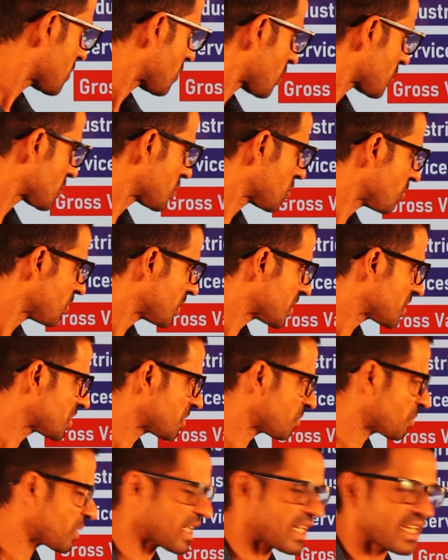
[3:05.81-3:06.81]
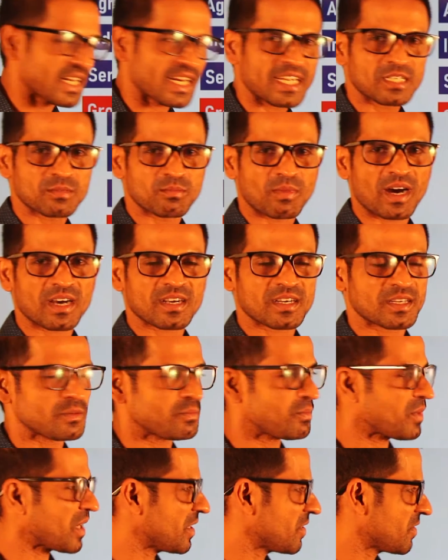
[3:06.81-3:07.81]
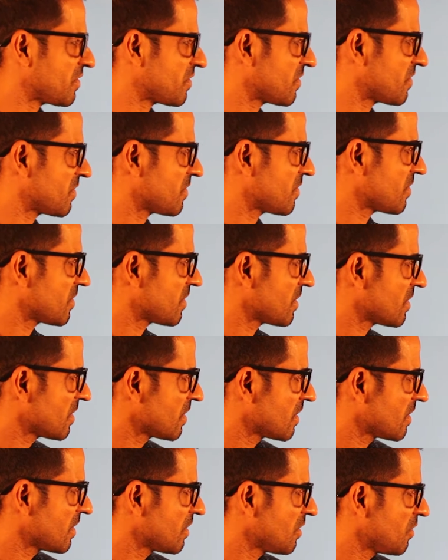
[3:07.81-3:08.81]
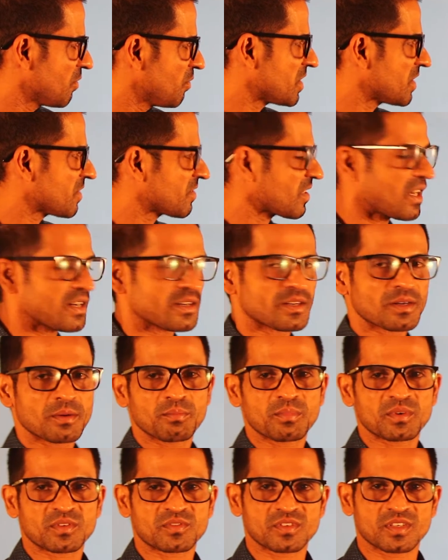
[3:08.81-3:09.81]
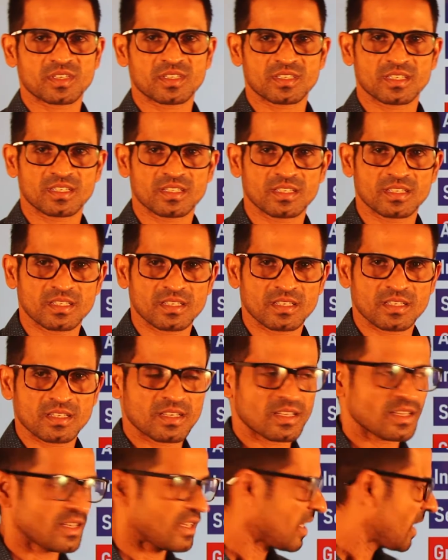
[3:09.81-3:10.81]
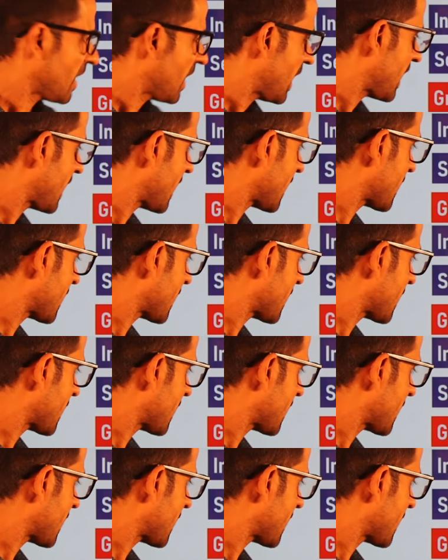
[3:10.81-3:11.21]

gross domestic product at market price, which is 100%. And